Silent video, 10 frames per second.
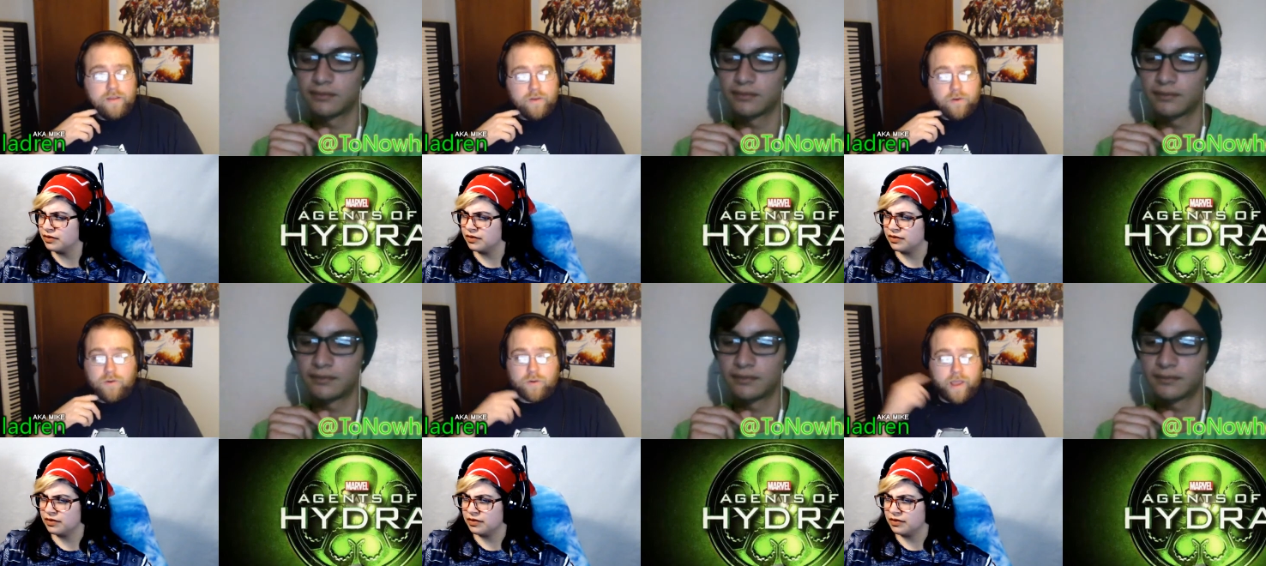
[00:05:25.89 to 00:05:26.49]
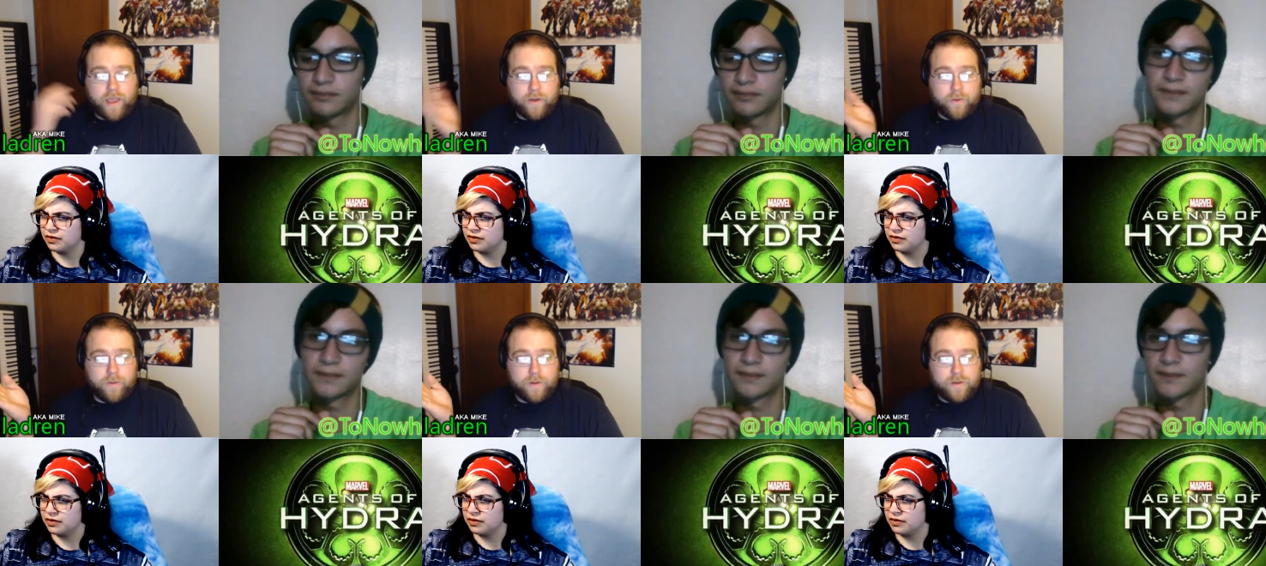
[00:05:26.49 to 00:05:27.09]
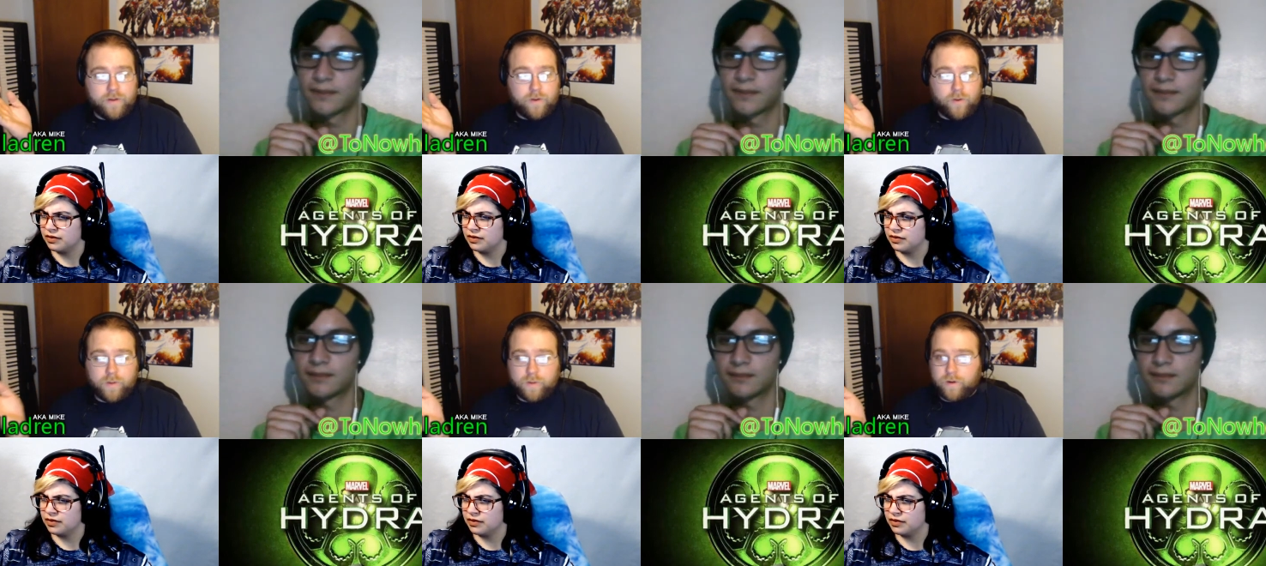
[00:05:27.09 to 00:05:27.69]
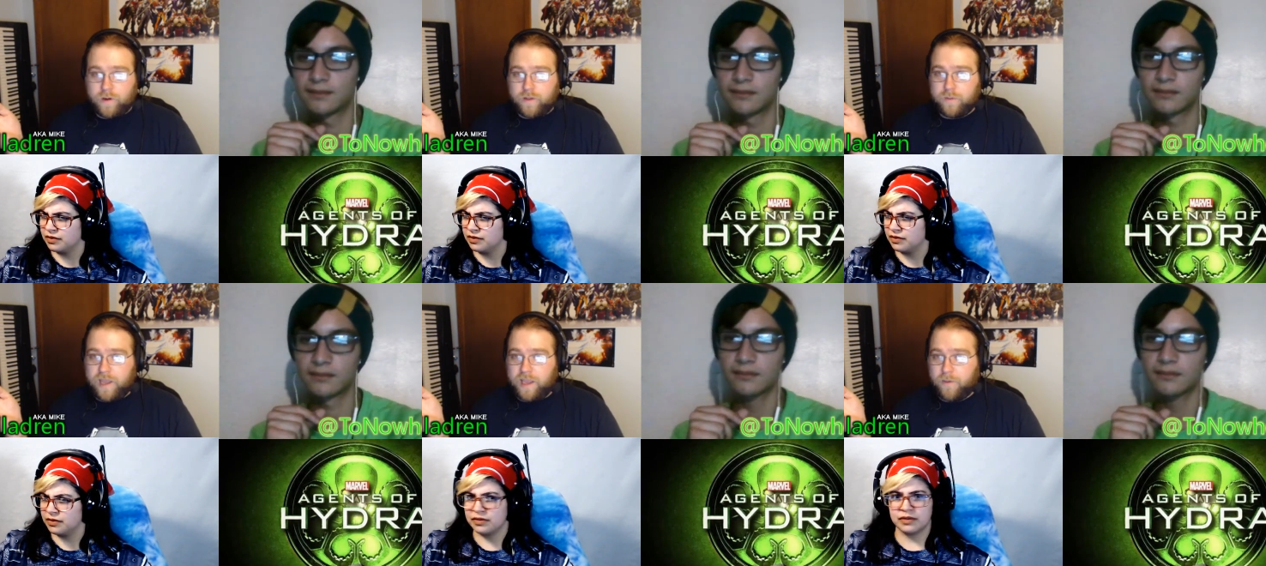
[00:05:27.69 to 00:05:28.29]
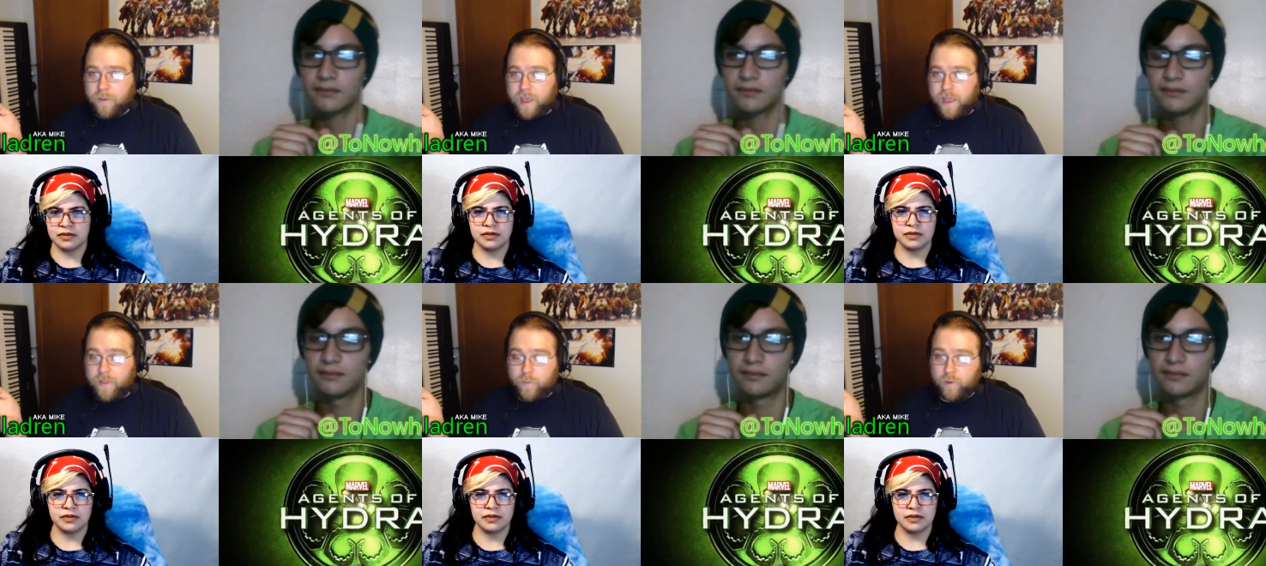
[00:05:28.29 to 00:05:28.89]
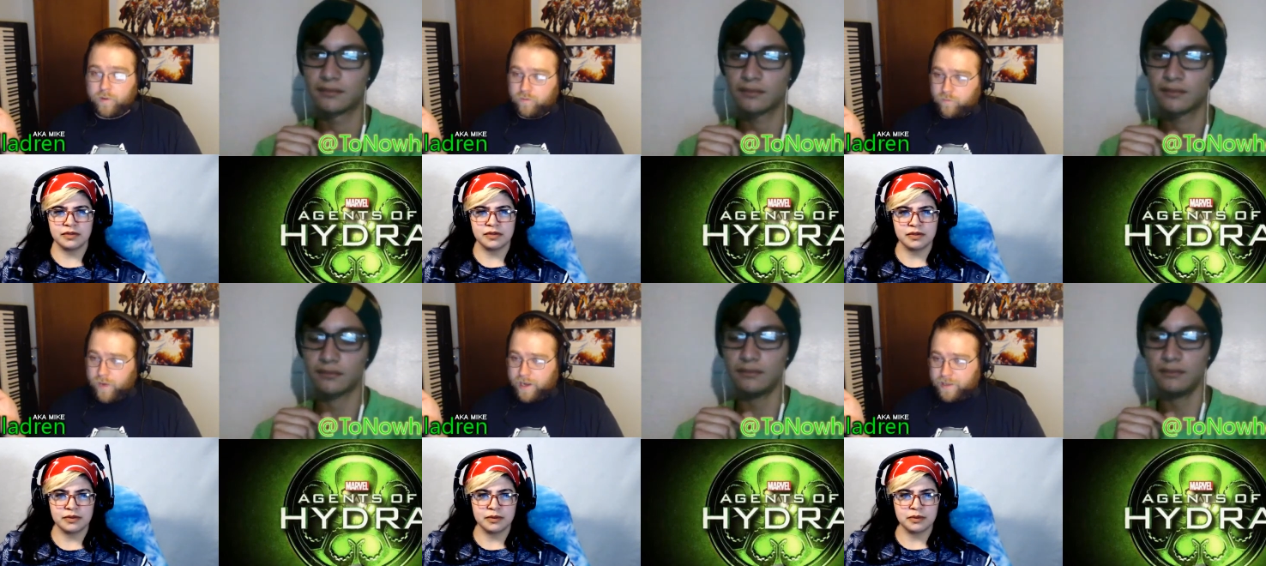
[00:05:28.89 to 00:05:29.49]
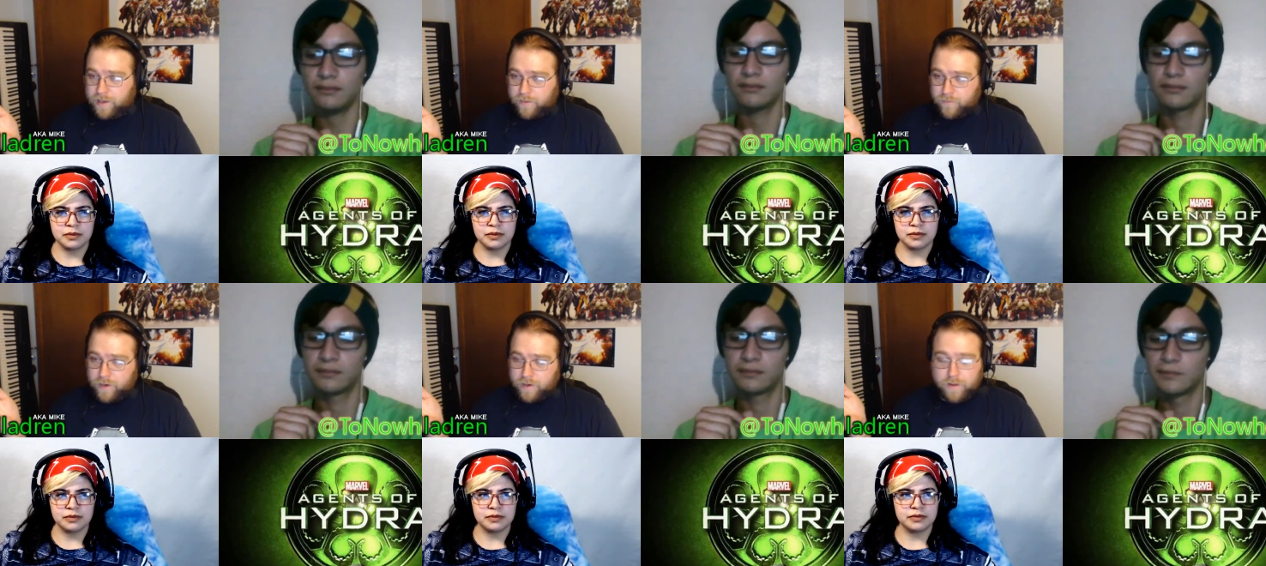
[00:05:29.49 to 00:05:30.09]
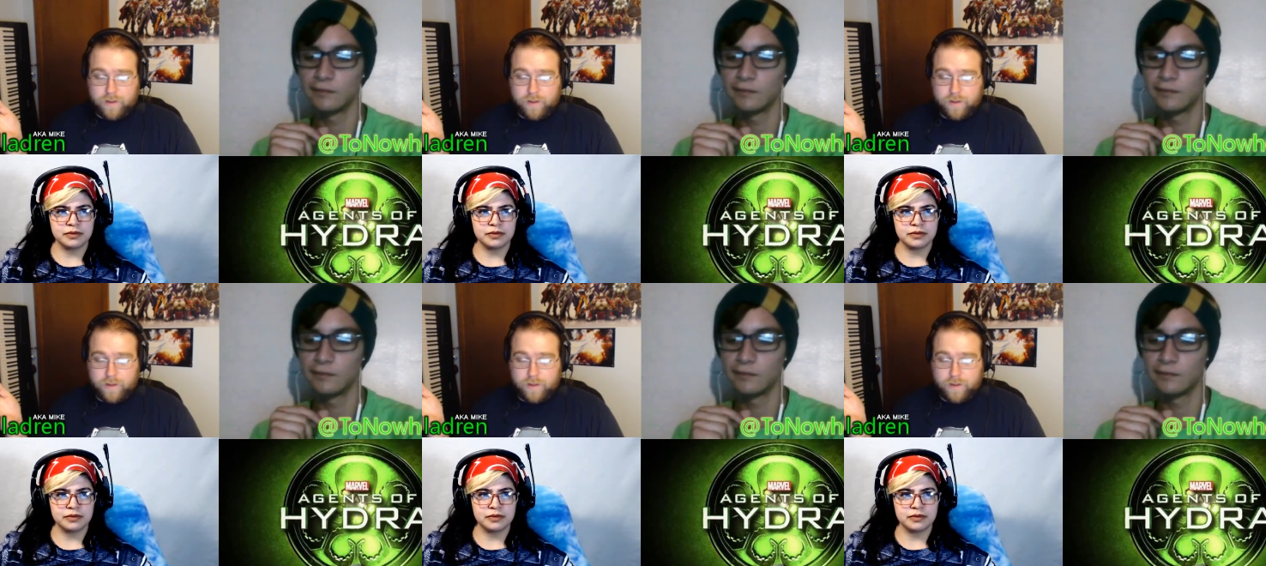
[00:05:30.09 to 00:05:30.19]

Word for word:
Speaker 1: the whole how all their regrets were taken away and the world is radically different.